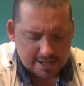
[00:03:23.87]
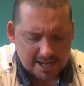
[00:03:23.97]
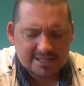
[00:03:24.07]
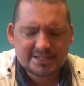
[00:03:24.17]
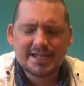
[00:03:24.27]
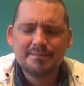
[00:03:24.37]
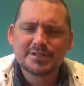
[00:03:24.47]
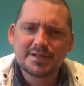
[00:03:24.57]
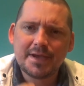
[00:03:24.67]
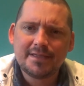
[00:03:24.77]
It seems
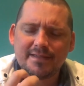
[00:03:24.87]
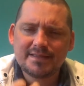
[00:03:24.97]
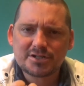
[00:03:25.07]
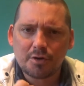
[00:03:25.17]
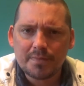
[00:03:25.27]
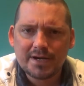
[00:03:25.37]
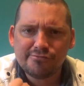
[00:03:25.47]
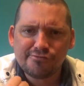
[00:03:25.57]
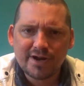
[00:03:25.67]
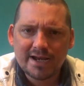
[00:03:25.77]
to me that this company
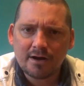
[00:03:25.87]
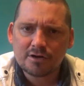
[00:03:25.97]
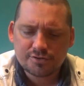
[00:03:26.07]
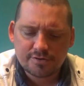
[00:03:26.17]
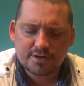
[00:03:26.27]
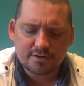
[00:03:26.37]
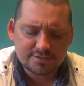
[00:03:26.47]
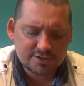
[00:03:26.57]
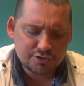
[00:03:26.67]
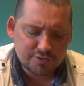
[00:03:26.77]
really are trying to
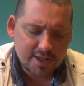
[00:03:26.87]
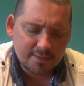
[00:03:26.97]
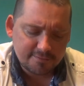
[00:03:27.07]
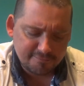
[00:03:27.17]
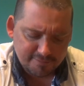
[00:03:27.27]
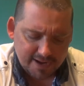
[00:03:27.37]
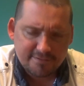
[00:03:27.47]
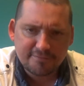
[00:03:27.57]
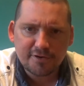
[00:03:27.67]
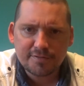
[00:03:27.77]
concentrate on the
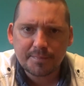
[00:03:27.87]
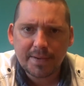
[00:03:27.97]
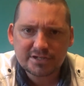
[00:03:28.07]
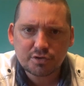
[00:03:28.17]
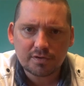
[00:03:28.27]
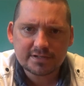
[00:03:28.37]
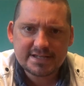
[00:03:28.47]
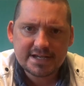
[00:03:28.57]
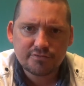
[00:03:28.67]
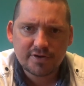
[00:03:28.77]
flavour and the best
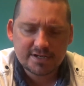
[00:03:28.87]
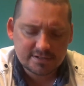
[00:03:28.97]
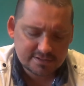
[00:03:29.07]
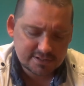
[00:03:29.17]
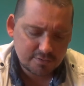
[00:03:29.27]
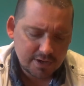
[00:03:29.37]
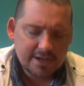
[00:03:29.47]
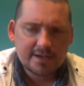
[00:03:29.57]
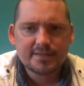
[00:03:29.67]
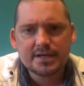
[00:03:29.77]
quality ingredients, so
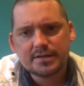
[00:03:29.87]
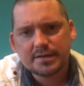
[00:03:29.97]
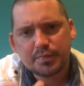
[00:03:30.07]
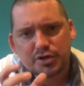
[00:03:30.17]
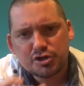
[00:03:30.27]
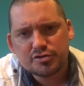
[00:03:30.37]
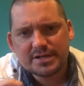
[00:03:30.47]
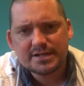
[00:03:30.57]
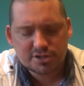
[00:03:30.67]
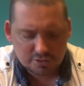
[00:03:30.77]
that they're
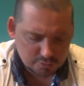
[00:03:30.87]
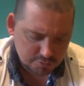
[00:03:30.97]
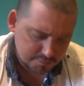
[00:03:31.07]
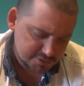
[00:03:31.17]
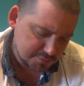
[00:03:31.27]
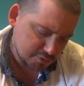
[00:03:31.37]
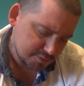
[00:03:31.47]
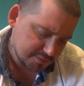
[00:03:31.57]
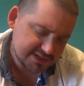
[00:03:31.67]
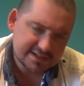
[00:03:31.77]
producing in small
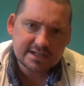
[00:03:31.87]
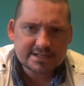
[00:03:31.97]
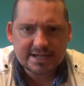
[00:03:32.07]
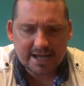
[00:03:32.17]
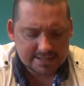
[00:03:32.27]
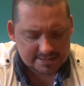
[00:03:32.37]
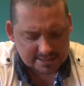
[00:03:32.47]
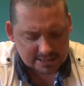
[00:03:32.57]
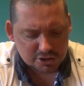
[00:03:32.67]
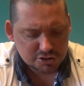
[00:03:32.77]
numbers, as I said,
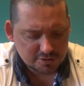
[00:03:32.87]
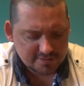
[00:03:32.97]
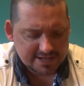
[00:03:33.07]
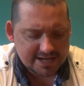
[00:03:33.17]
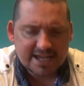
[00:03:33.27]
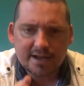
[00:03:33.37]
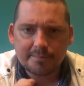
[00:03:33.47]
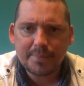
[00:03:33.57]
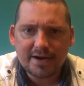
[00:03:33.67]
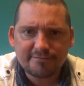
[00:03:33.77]
so they can get
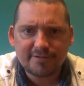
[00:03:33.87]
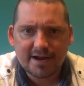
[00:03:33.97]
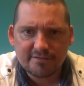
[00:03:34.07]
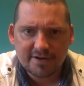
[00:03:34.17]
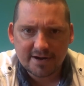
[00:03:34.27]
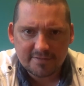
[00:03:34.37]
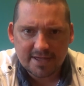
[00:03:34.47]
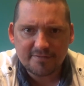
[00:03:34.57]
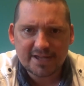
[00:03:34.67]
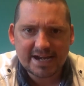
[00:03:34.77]
a better flavour out
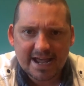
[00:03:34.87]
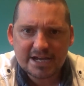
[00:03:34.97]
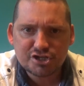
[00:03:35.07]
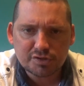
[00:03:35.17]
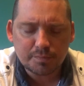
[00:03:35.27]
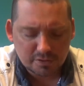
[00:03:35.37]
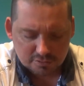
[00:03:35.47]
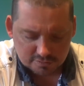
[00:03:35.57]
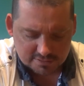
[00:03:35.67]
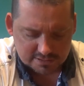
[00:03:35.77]
there. They can age the
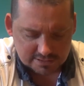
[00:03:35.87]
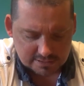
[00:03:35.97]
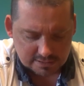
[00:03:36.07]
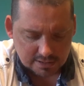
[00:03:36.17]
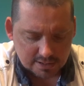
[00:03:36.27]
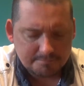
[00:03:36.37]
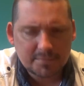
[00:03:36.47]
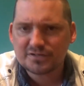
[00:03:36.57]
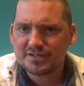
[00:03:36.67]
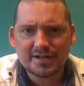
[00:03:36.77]
product,
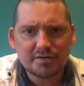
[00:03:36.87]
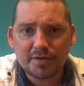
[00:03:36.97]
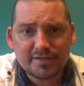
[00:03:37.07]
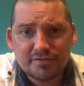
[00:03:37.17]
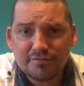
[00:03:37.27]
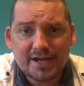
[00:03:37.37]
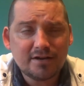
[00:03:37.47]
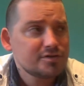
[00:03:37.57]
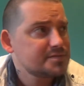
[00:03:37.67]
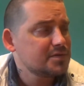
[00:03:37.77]
because I don't know whether you
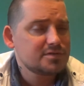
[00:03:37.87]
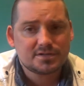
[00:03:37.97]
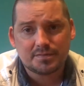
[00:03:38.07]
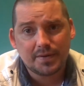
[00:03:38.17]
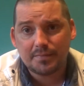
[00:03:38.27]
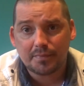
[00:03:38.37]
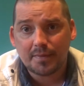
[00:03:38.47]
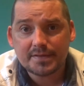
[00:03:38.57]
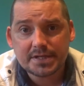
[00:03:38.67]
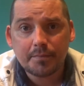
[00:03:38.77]
realise, but some people
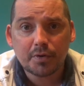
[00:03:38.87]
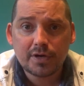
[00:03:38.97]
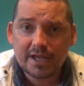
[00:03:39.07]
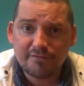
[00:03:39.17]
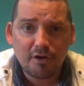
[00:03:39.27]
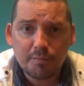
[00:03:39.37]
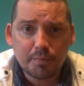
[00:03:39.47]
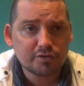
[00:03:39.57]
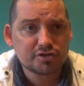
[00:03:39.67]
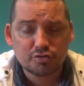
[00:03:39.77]
probably don't, but if I
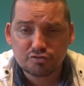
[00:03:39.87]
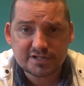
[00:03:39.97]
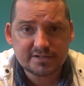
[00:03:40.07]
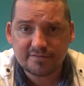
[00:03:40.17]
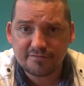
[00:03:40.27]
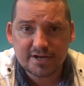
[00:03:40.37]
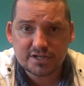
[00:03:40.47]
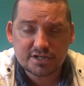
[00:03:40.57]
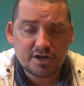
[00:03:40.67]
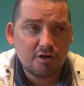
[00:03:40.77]
put a sauce in the
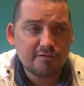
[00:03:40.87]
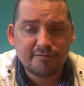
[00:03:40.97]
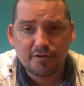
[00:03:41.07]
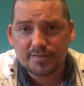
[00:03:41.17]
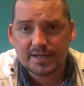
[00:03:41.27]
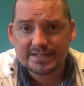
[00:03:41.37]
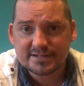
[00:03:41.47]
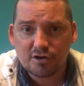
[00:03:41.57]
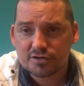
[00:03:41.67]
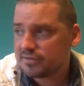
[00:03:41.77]
fridge, I find that it's
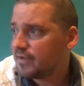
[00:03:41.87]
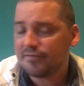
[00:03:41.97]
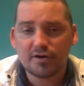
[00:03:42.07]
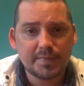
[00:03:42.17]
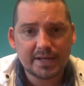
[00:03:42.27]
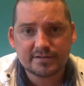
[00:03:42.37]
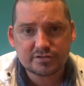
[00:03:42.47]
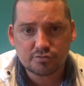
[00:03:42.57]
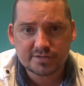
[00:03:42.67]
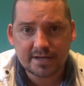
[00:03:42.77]
hotter if I pick the
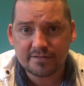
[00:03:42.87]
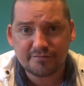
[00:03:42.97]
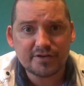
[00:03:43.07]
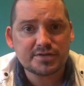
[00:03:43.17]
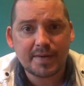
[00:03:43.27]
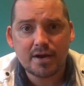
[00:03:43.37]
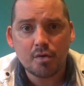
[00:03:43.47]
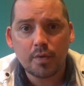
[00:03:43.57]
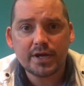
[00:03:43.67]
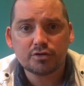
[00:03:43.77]
sauce out of the fridge about a
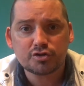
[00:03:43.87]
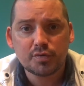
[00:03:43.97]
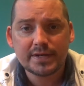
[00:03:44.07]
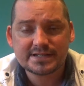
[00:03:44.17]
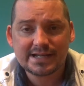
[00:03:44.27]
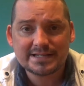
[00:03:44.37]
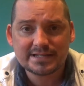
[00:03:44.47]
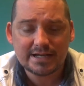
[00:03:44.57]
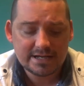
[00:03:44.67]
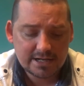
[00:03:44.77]
week or 2 weeks
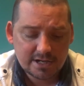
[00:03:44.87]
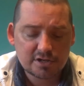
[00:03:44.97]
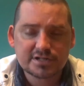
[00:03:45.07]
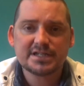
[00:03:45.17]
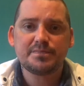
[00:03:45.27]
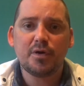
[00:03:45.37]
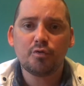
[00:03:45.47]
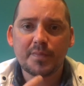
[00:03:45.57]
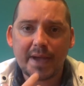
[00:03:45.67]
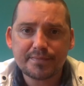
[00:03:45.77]
later, because it's all
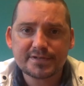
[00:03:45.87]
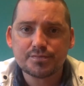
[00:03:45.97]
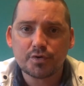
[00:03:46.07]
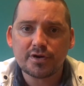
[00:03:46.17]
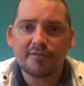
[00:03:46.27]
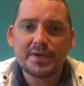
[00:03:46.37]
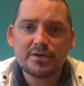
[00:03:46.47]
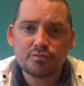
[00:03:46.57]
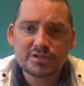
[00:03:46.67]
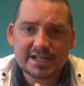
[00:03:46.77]
the peppers and whatnot have been
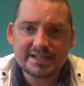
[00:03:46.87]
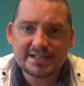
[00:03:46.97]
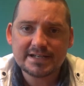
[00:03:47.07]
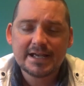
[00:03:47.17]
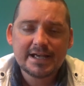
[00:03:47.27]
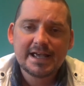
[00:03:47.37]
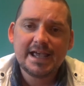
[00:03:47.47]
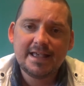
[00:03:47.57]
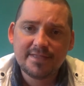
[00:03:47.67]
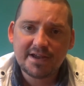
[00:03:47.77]
all sitting
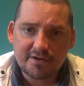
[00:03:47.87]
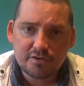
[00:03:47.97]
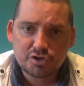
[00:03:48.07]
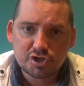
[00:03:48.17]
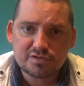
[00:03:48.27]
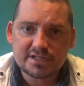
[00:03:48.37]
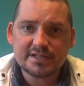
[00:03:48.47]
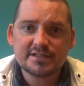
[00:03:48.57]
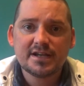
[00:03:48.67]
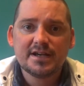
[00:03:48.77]
in their own
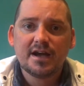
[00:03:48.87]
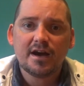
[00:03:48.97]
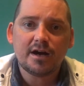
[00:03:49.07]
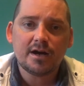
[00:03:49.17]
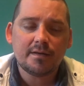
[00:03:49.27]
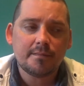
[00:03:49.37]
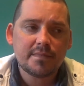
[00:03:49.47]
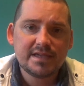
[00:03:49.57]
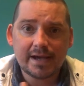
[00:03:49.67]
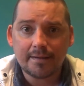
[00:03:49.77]
juices.
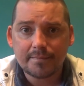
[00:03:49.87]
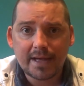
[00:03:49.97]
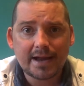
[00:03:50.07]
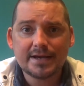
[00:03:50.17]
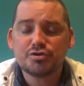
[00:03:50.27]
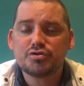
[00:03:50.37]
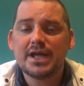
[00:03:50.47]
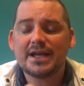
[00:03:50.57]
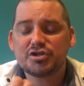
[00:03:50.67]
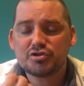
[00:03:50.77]
Yeah, and
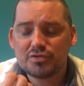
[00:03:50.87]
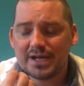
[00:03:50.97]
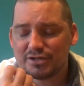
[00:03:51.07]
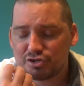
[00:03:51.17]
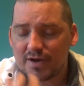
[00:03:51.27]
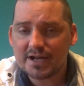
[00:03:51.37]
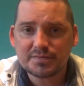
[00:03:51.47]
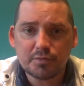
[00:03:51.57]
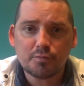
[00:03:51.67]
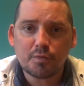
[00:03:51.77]
it
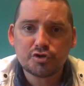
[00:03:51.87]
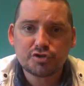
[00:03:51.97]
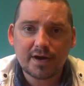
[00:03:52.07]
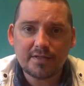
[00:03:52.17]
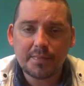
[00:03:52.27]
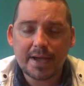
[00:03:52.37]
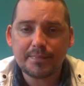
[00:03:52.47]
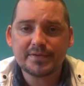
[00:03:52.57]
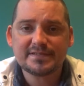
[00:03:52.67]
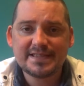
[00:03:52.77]
extracts more moisture out of the
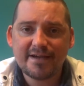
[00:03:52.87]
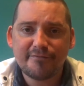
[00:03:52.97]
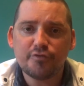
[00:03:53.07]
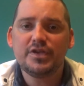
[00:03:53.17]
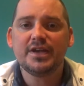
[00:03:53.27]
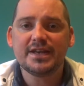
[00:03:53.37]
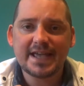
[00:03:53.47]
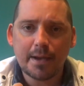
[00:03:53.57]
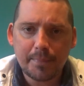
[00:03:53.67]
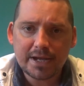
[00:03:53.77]
peppers, therefore you're going to
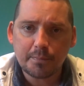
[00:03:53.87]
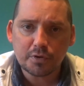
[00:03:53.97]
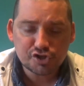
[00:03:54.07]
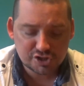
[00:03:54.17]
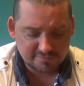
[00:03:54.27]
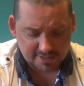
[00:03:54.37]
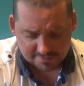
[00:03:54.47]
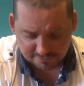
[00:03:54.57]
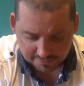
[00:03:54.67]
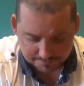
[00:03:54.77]
get a bigger, punchier
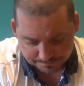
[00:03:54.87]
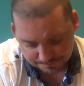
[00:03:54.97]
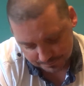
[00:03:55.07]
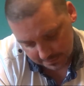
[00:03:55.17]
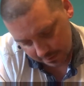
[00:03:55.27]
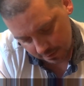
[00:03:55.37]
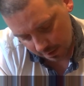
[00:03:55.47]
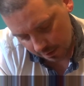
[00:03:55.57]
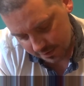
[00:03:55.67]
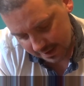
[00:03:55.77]
flavour.
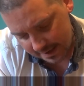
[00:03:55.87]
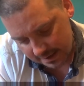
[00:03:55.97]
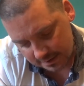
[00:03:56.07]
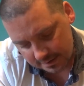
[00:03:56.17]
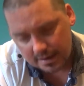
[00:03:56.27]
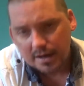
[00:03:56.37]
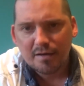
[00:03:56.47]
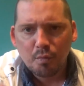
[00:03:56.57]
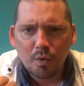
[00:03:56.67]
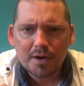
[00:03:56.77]
Okay,
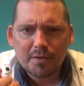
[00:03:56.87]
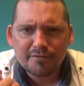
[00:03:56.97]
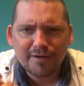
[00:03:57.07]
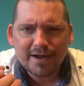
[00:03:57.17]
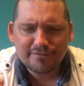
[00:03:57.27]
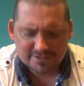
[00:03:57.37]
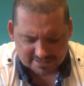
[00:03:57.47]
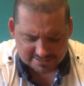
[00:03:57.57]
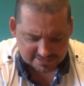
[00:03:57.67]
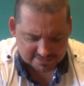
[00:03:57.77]
one of my favourites
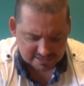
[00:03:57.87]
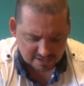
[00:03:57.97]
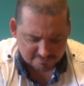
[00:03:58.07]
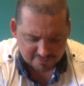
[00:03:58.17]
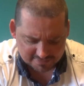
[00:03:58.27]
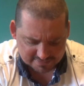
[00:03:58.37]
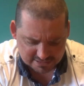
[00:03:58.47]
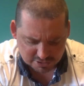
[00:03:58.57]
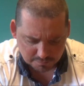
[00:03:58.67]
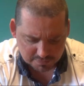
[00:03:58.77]
this is. I've had this
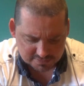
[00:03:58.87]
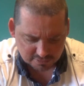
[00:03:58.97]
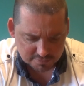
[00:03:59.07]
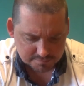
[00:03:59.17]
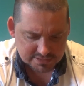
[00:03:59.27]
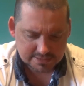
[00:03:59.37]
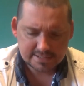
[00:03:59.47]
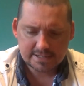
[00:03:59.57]
a couple of times.